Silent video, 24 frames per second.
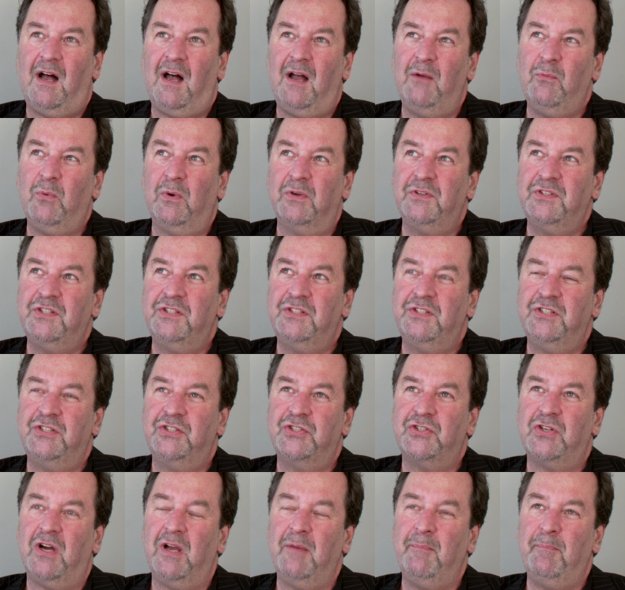I wanted to
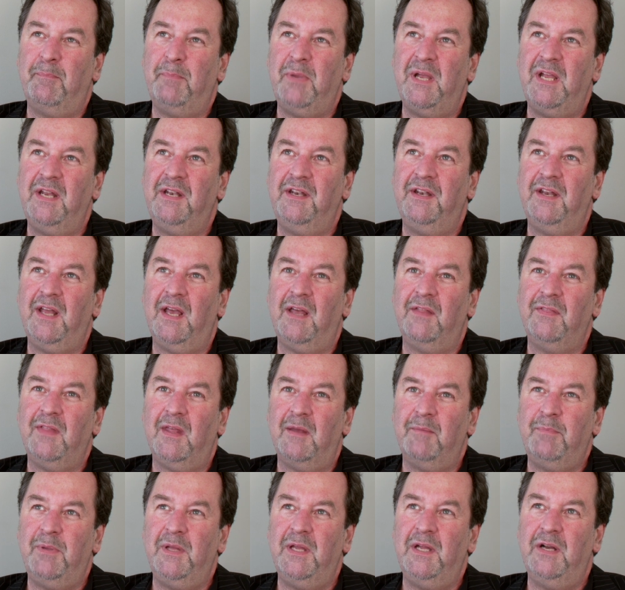try and pin down
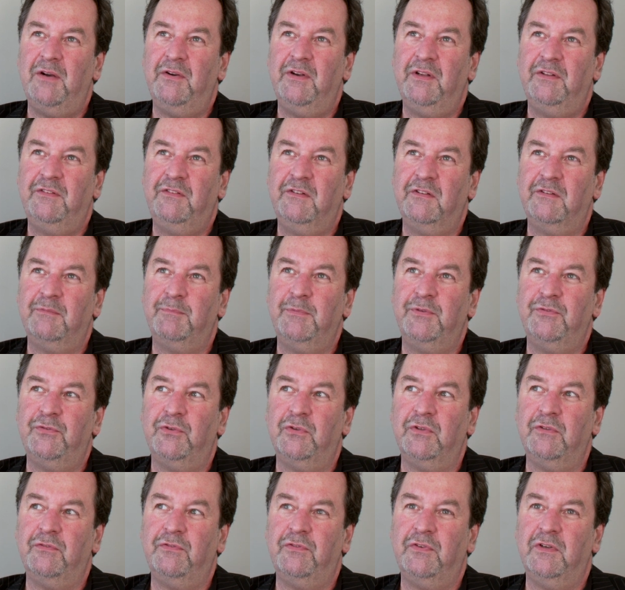that period just
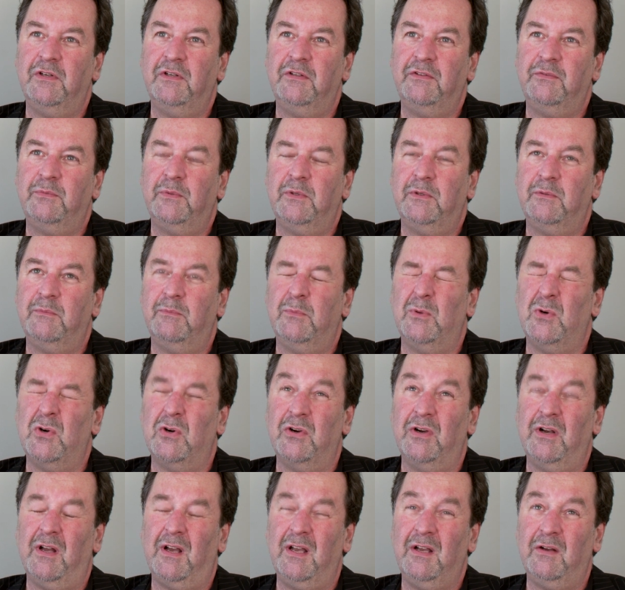before the First World War,
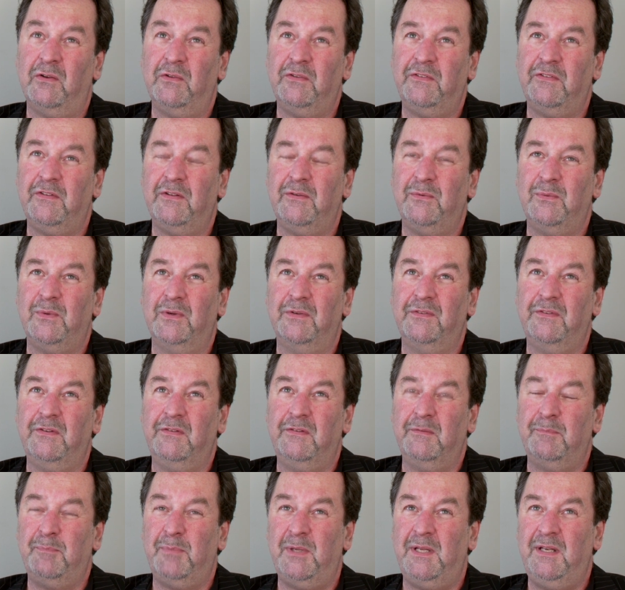and I also wanted
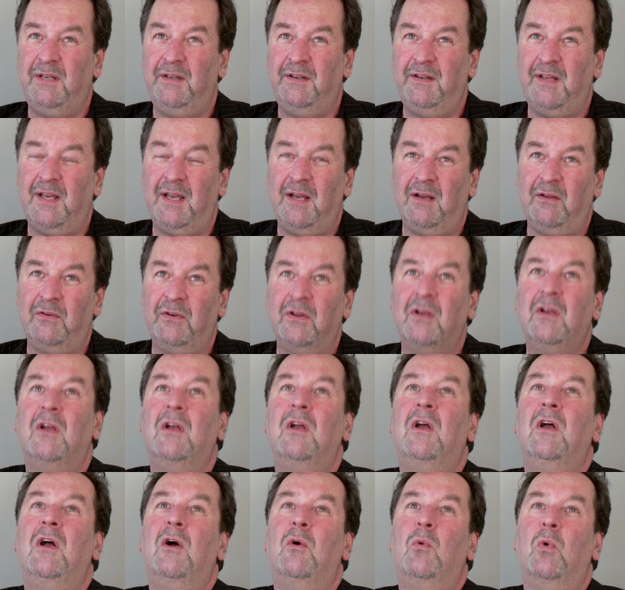to pin down
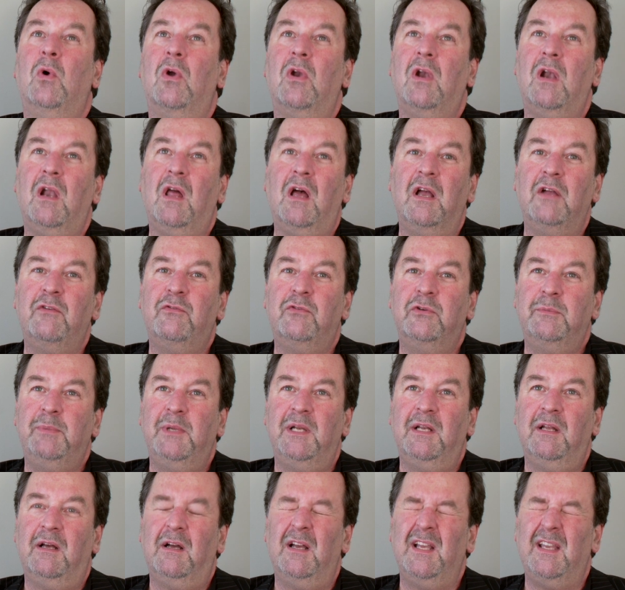what life would be
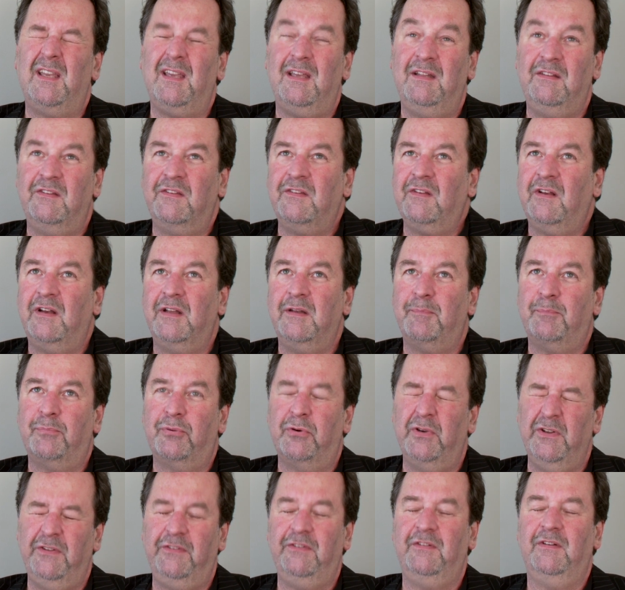like inside a
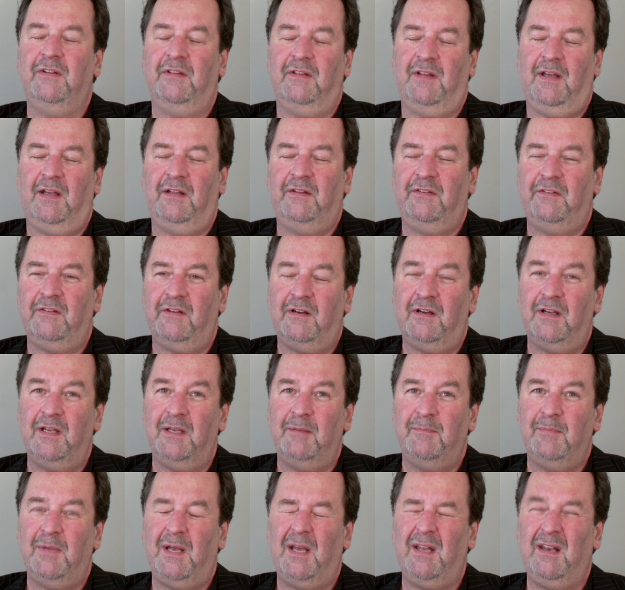prison at that
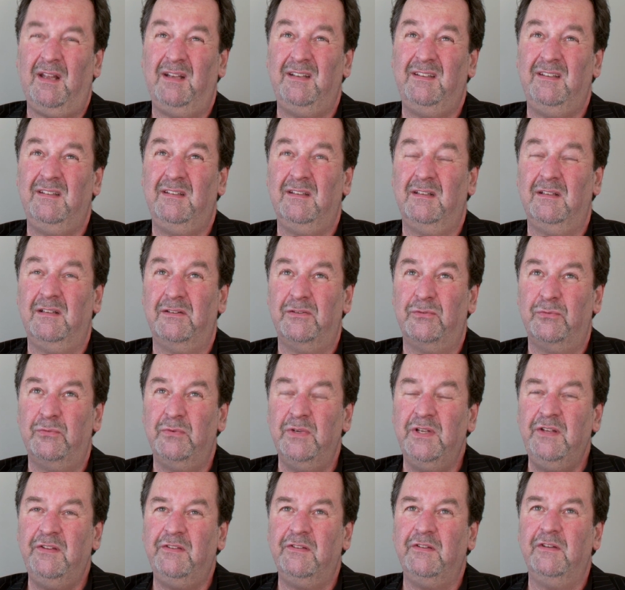time. And I did a lot of
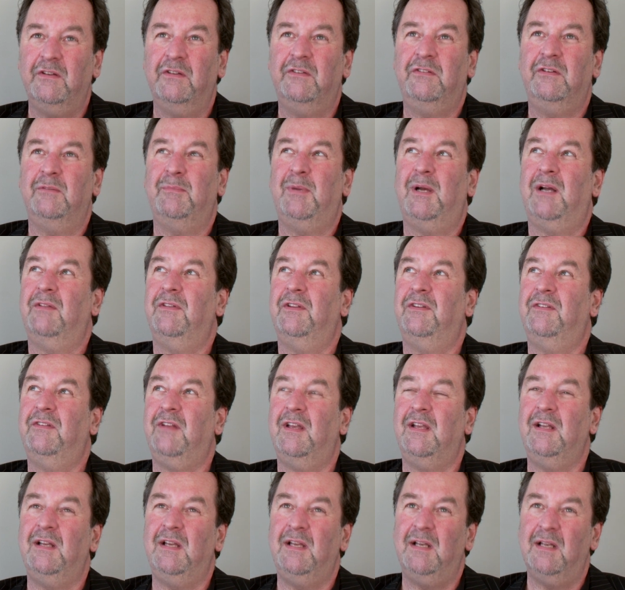research about the
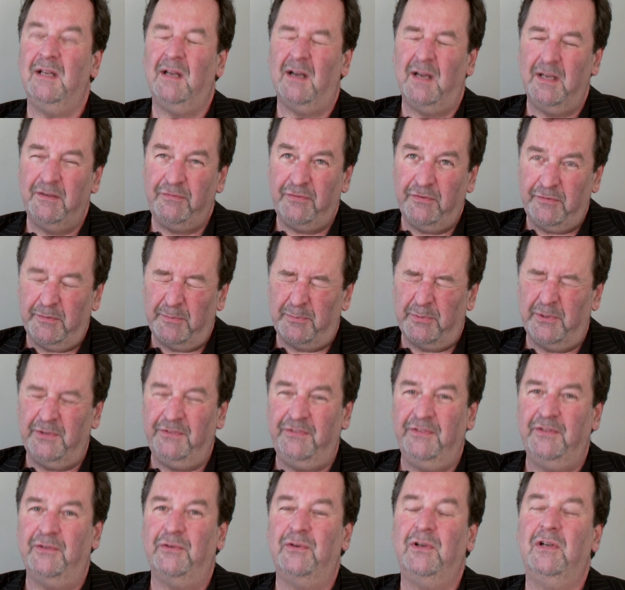daily life of a
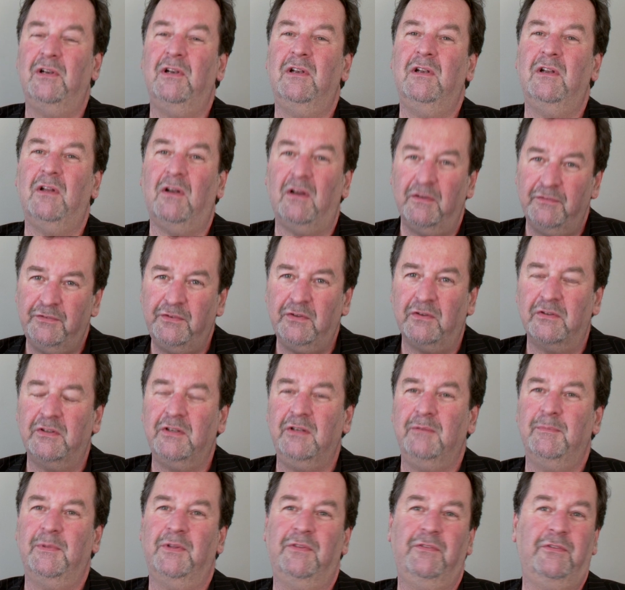prison. There are a lot of
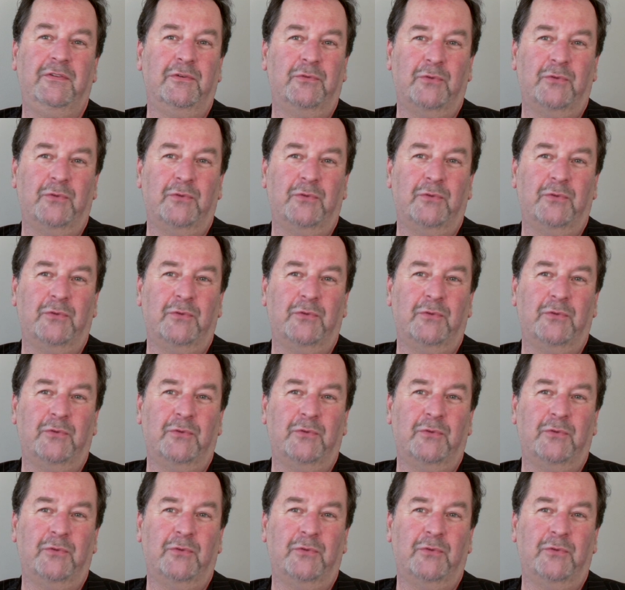documents